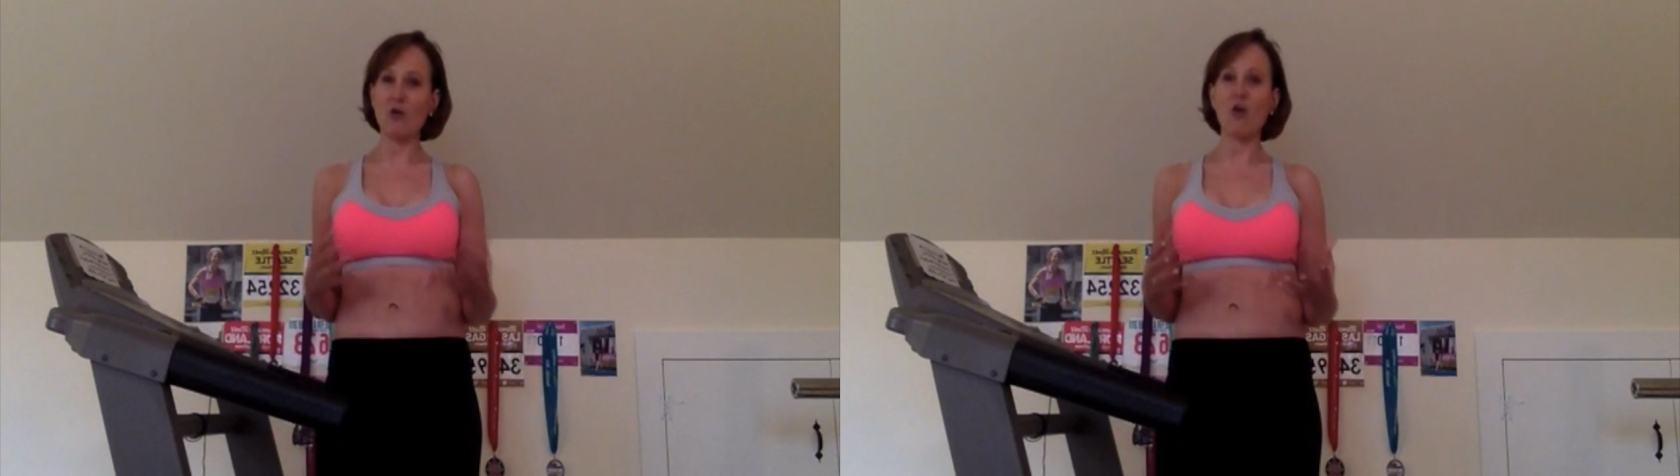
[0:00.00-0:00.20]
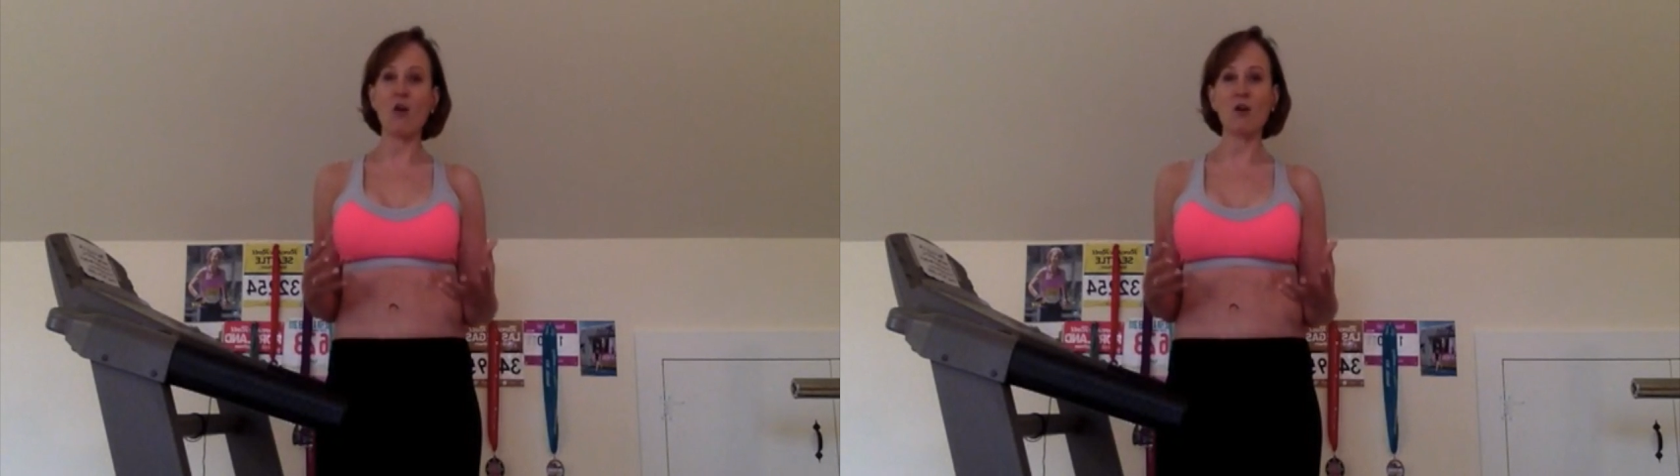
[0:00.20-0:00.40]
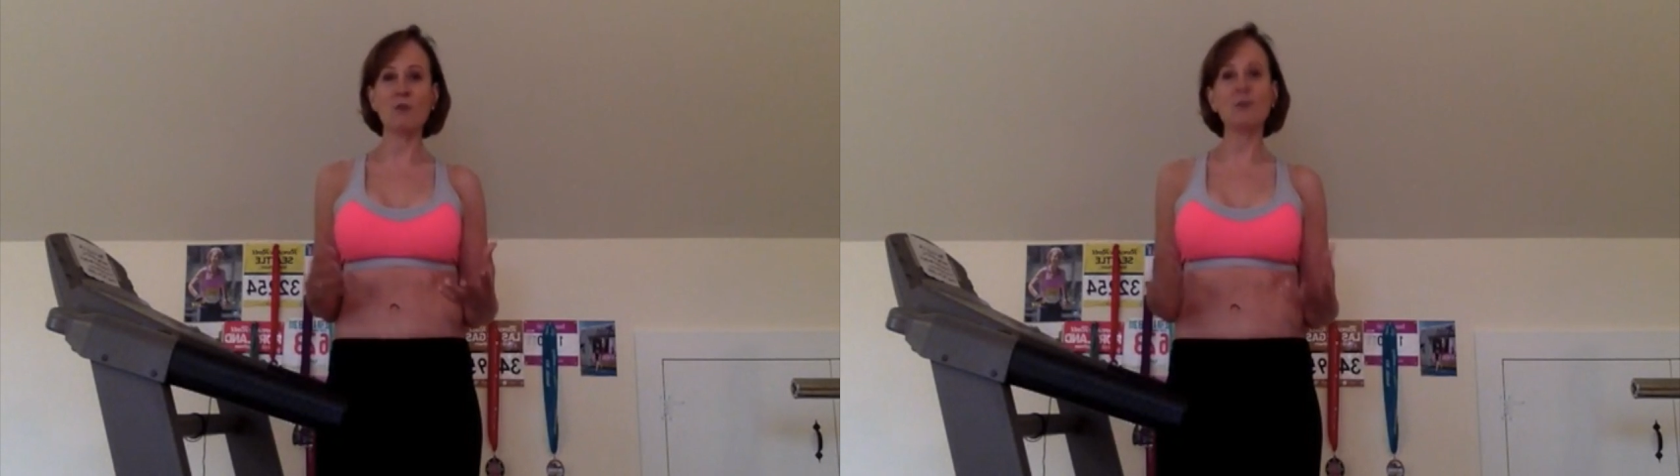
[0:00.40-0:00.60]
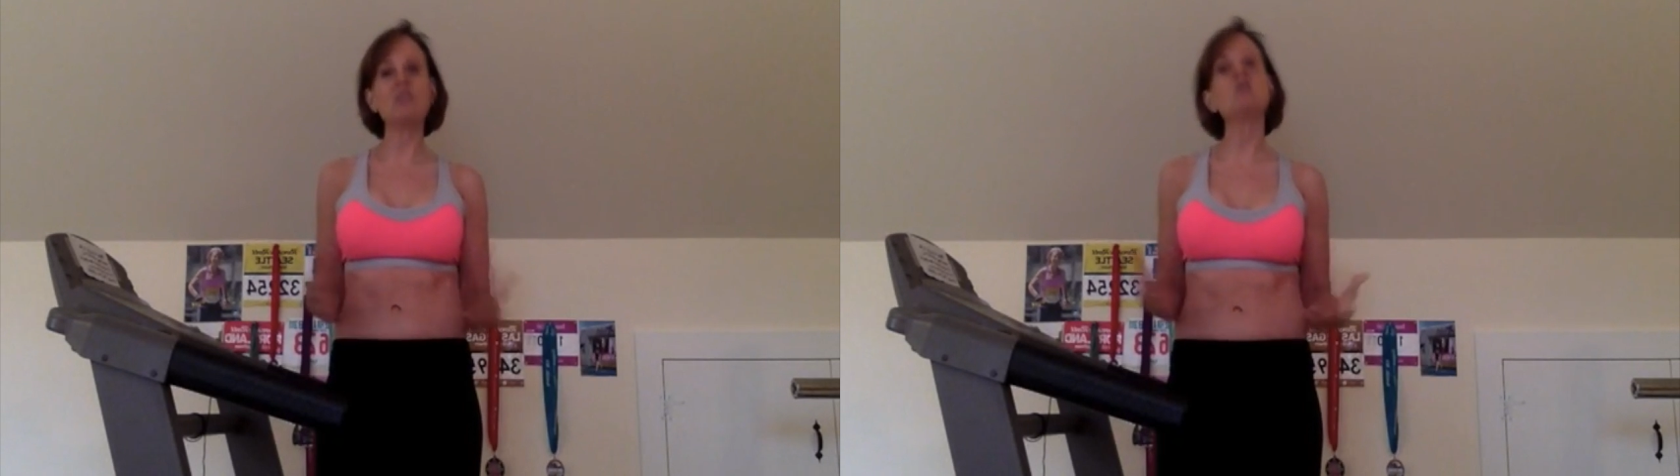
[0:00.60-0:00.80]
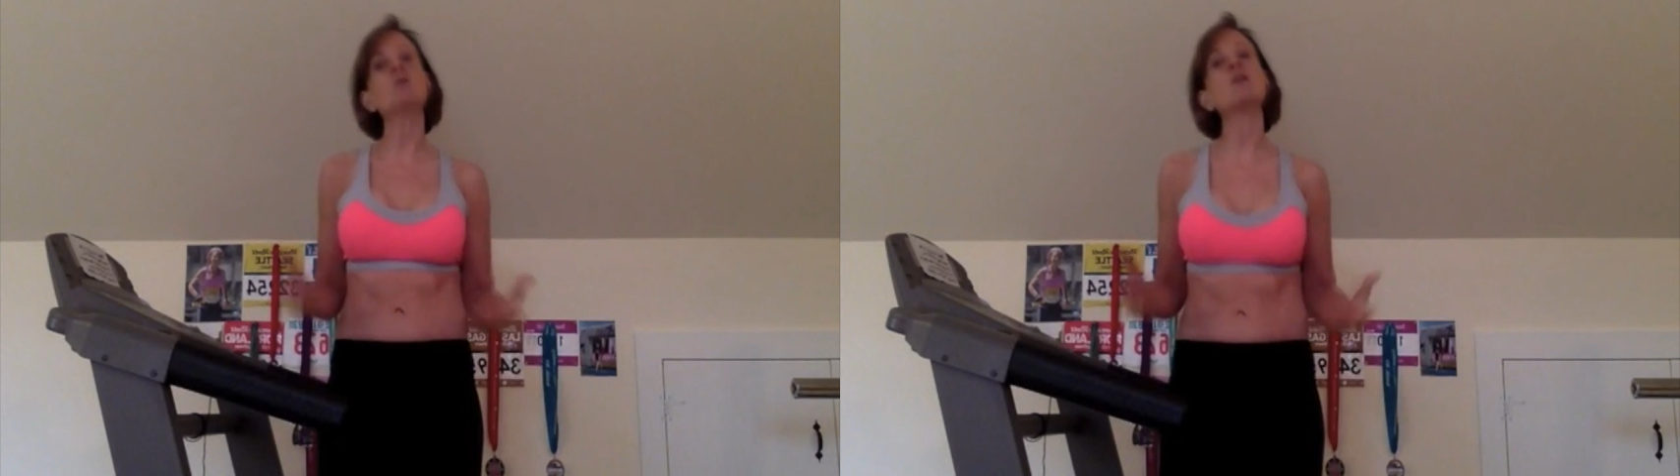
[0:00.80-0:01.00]
hard by
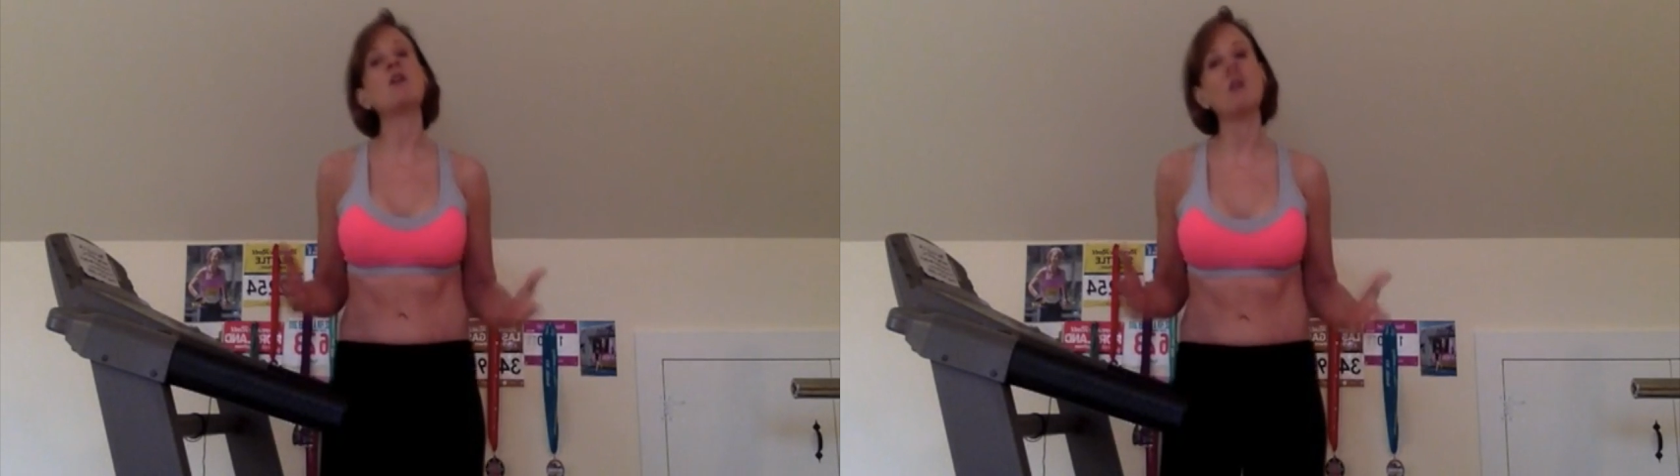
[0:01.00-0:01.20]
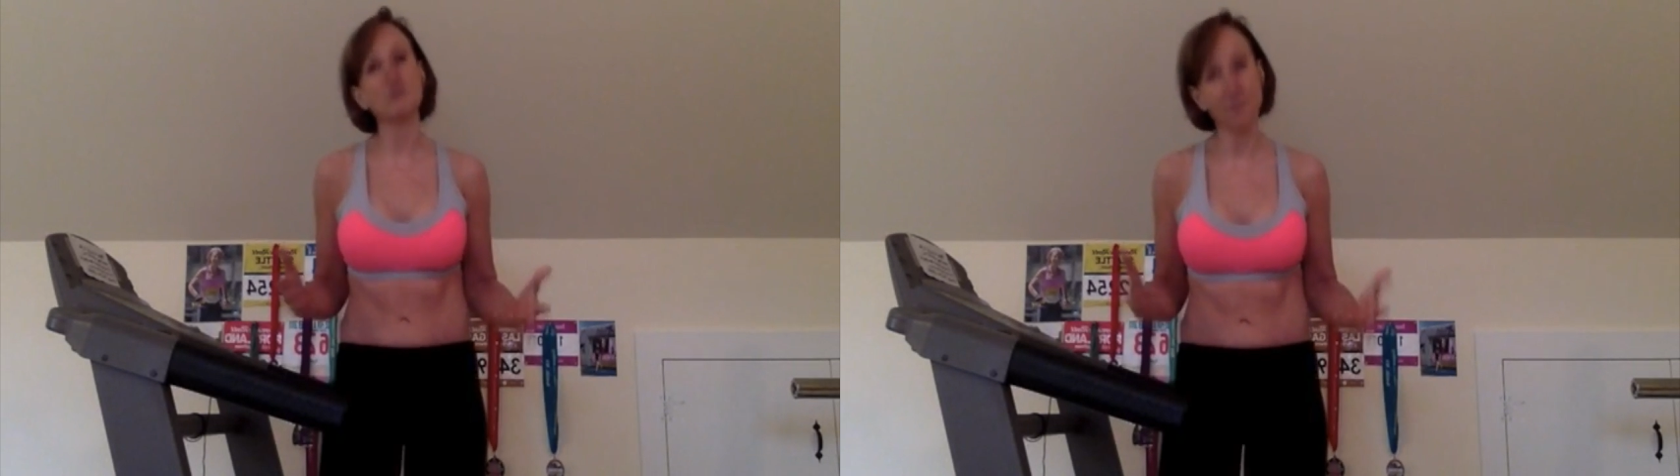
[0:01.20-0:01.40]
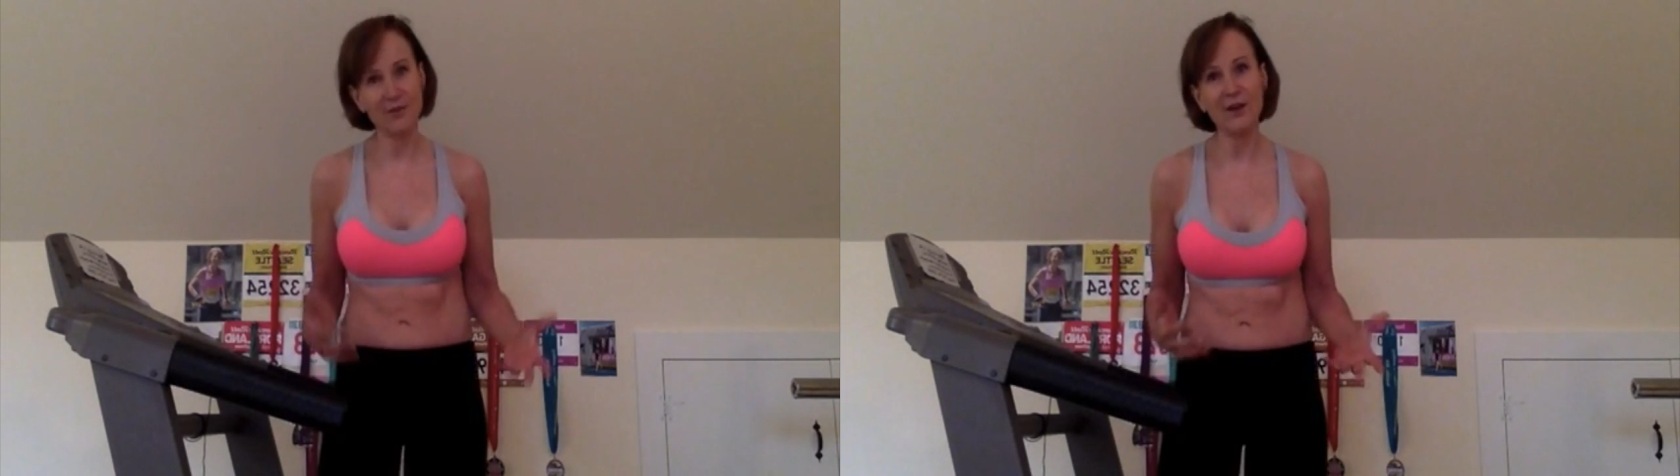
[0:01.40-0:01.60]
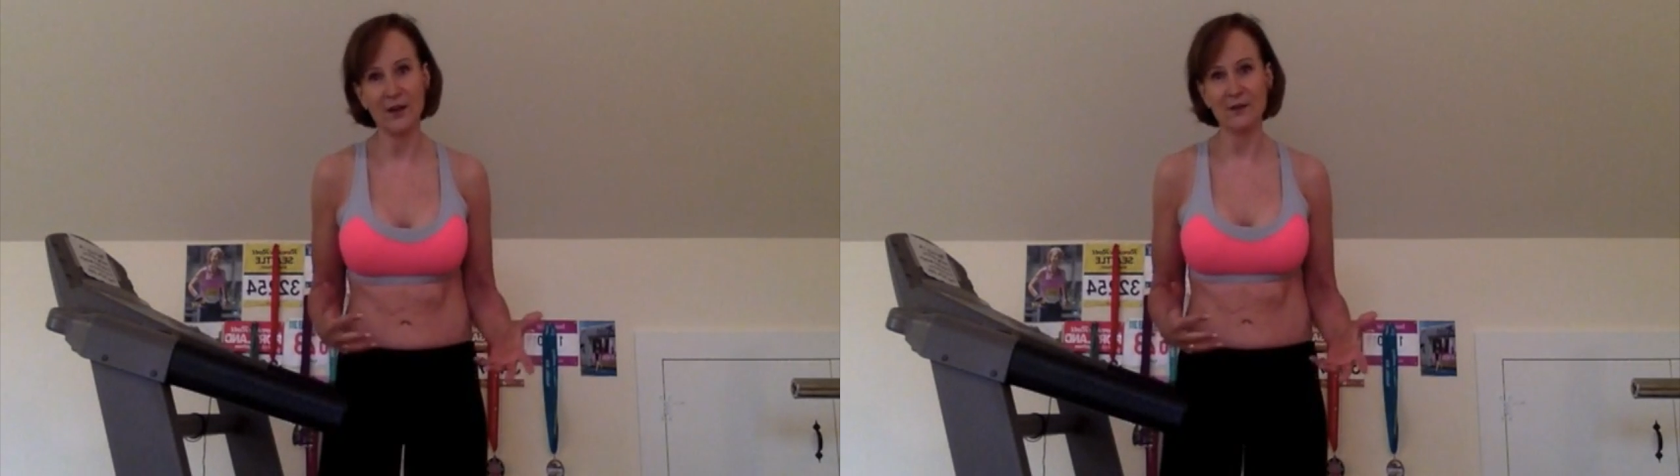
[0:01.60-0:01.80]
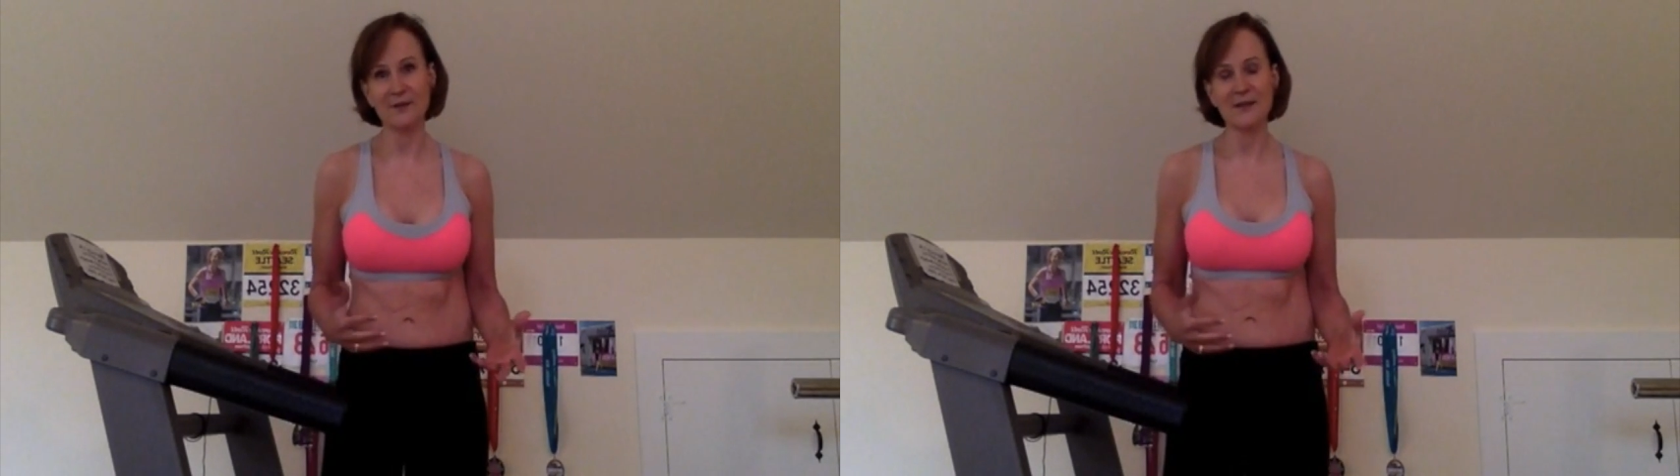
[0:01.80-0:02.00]
doing hard
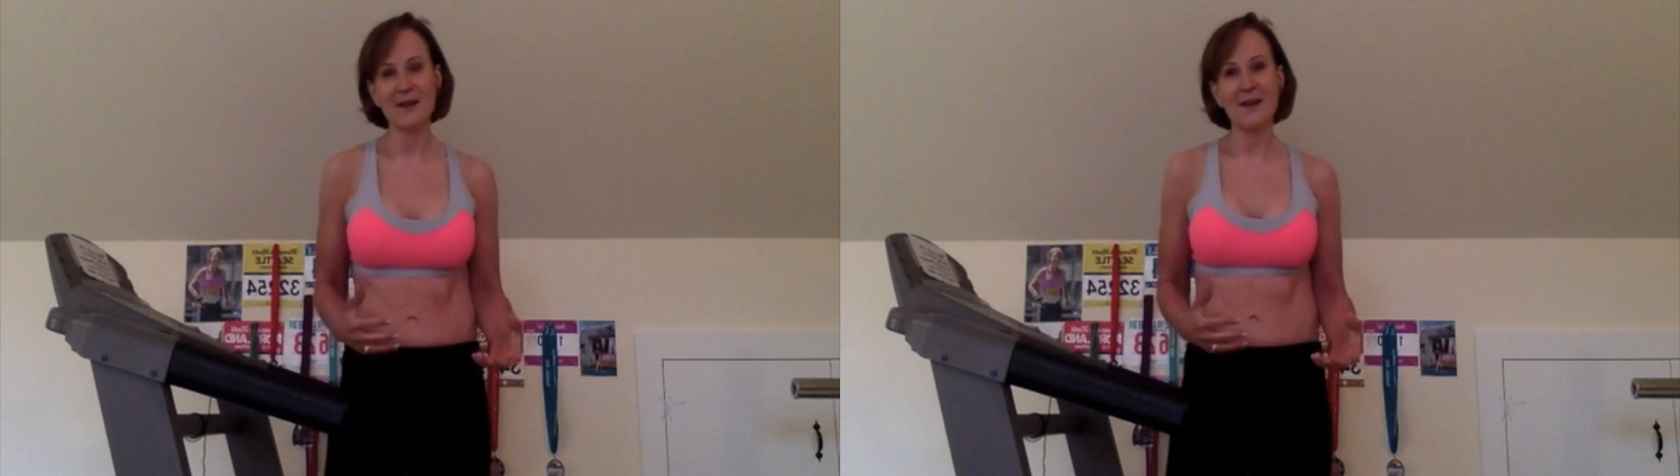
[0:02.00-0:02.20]
things.